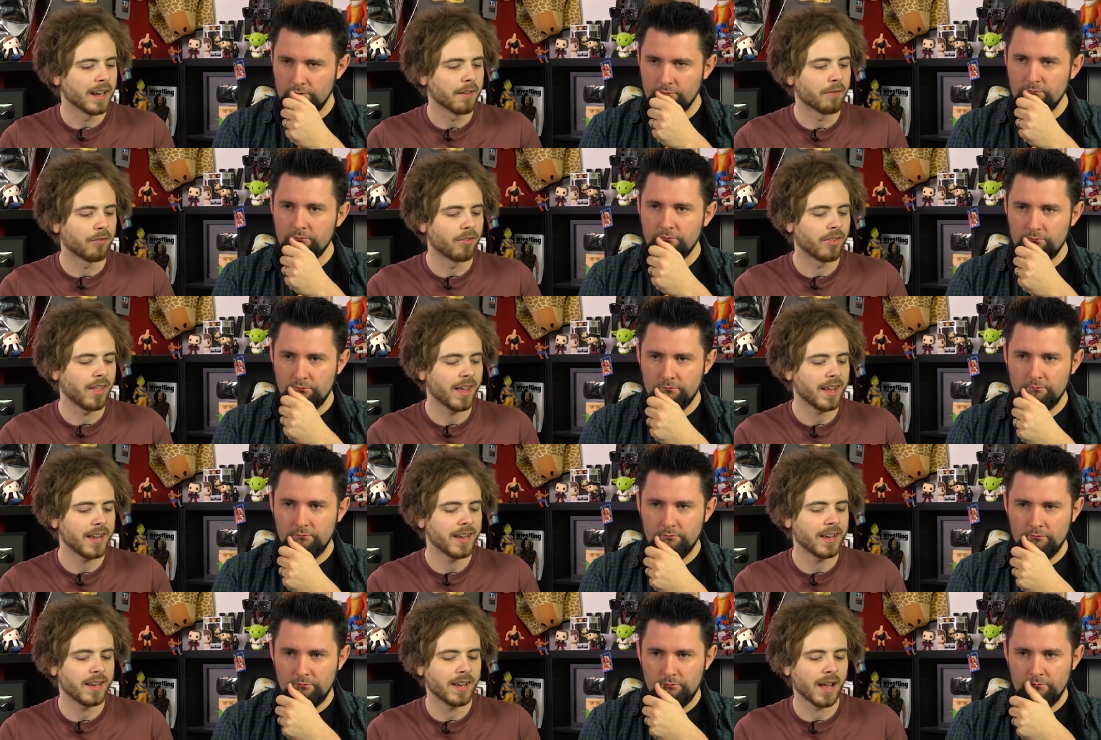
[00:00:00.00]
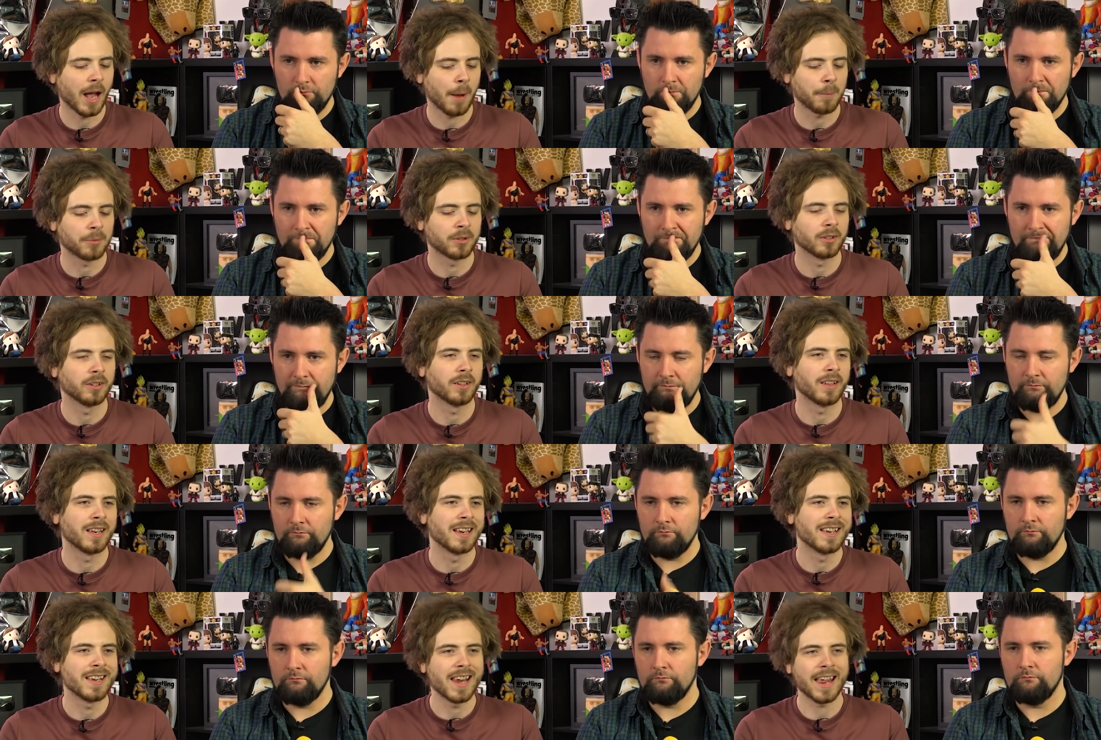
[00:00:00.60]
Speaker 1: And if they
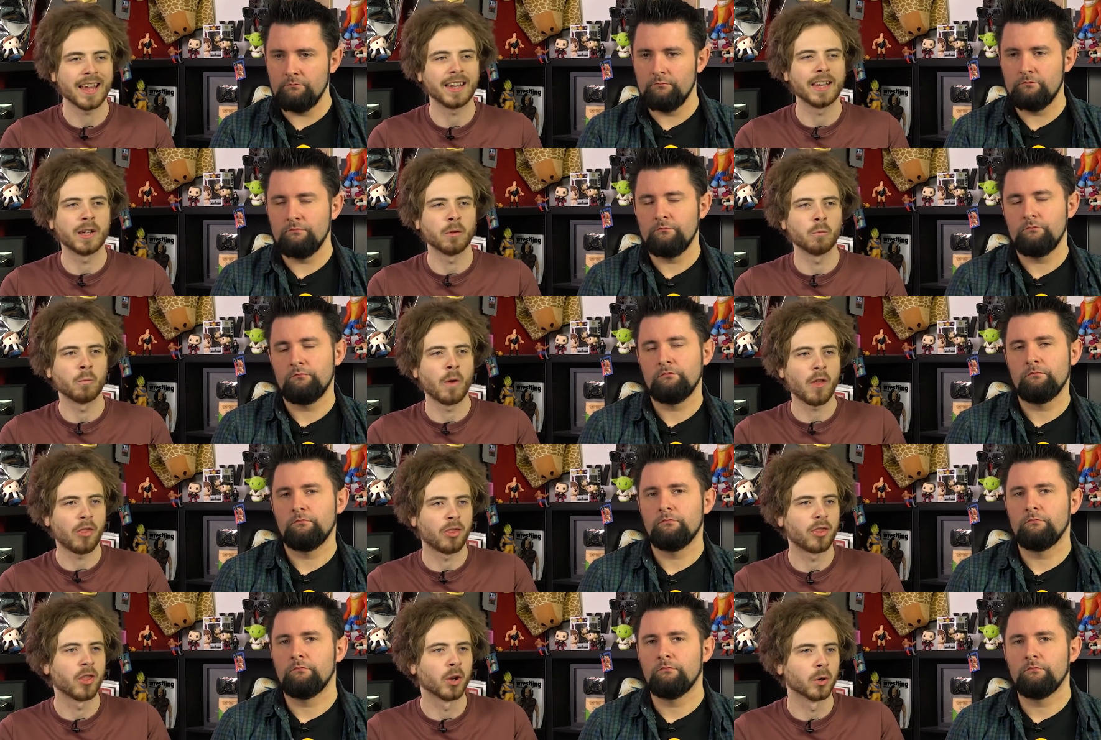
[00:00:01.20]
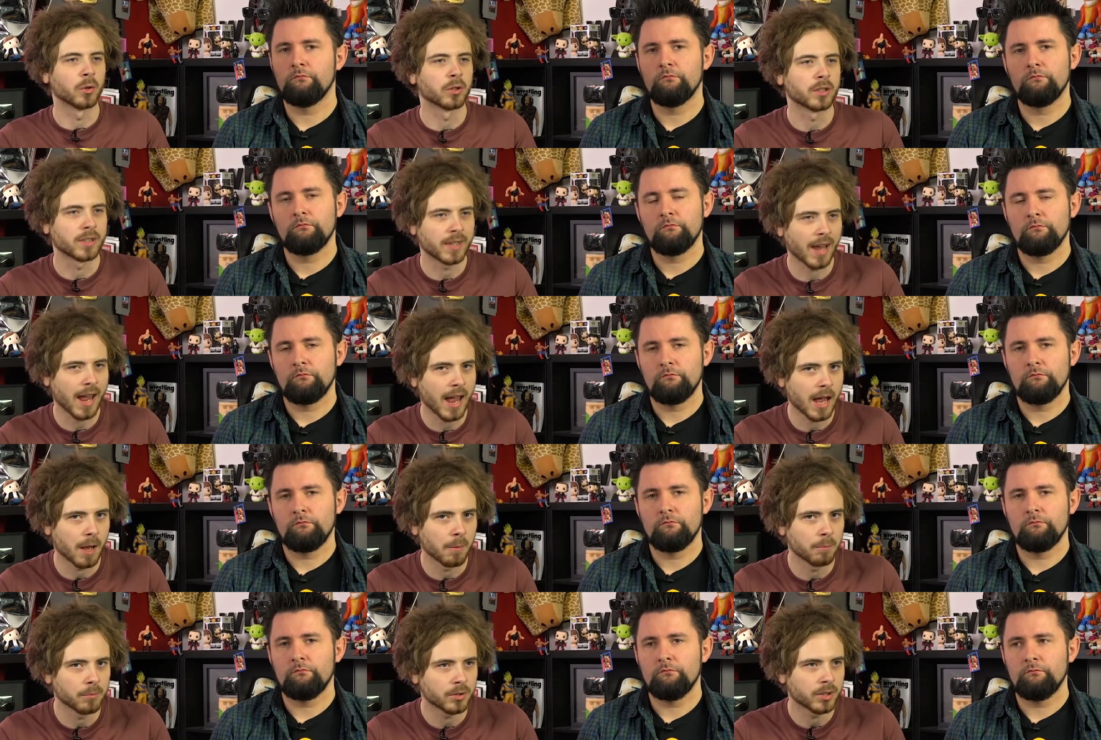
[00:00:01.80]
absolutely nail it with those
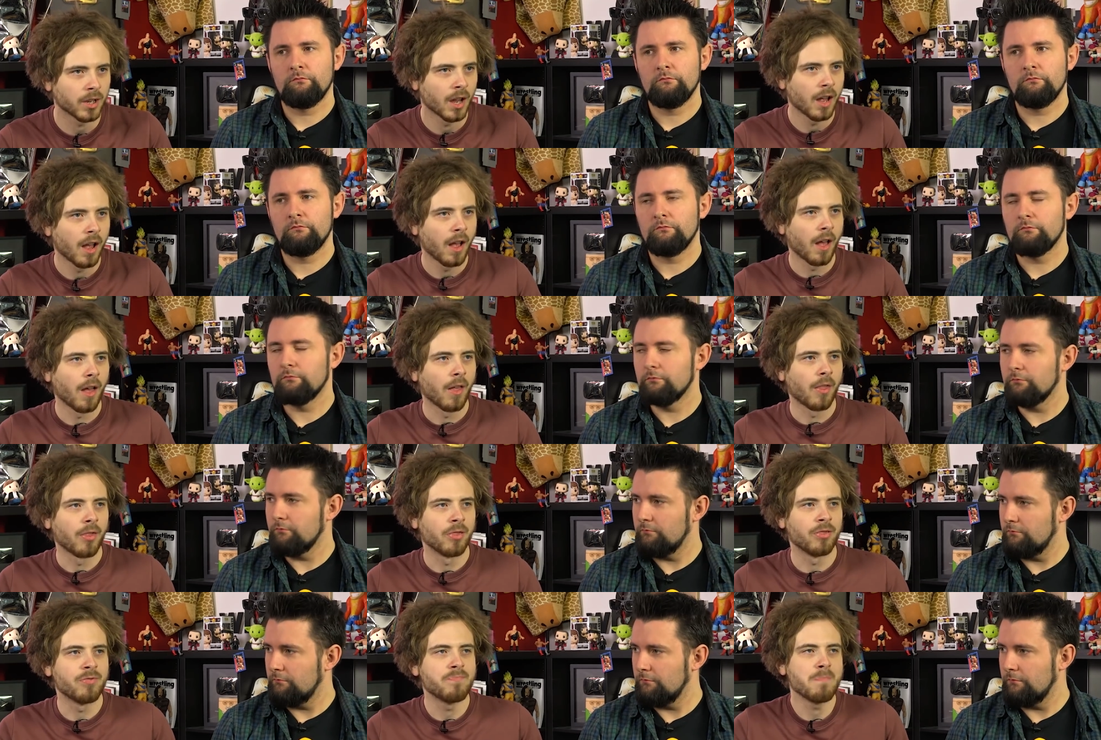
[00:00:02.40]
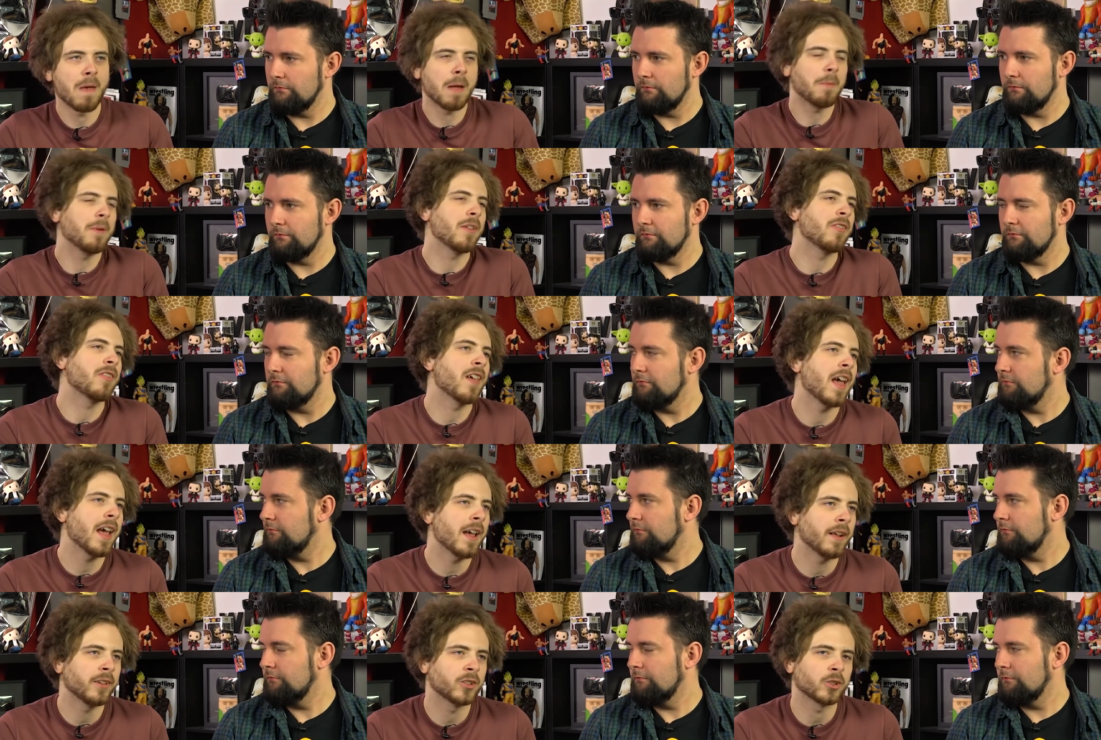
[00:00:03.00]
games, maybe
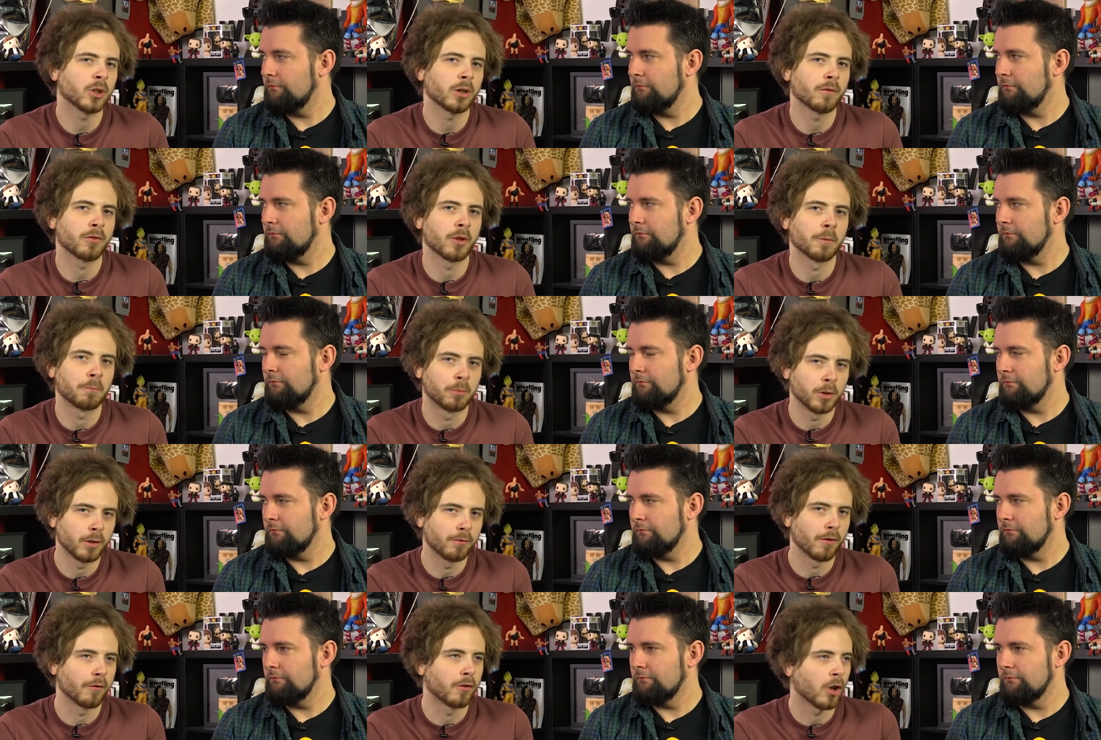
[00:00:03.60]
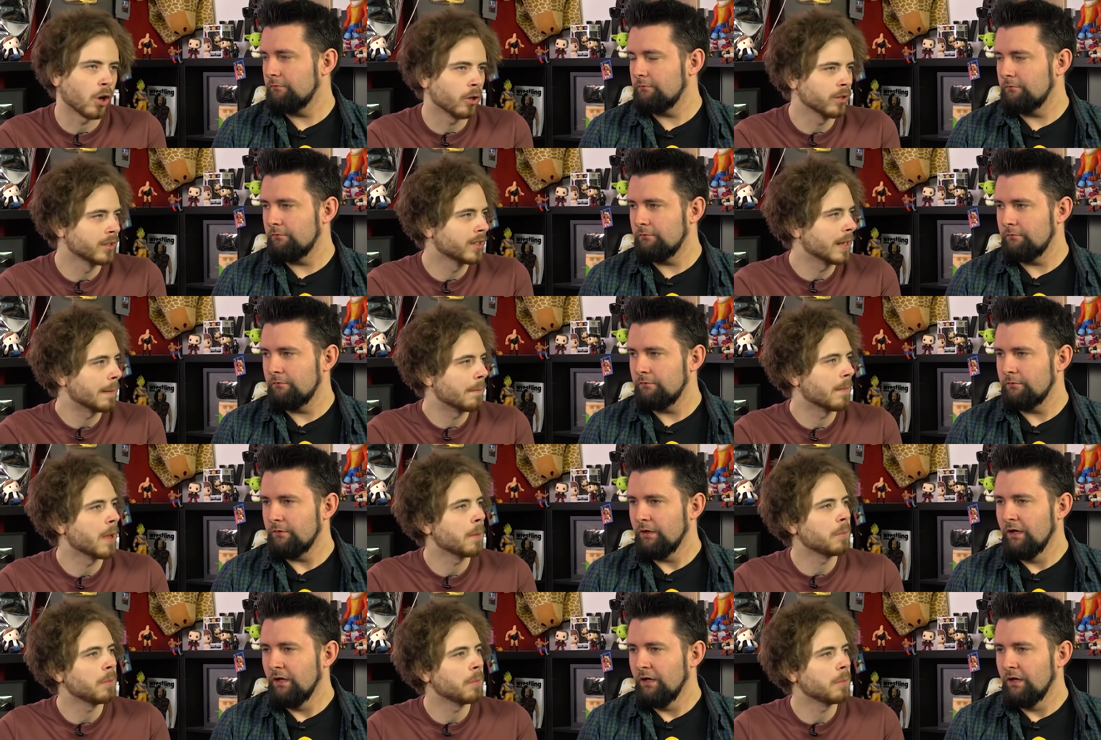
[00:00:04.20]
they're sort of the proof of concept.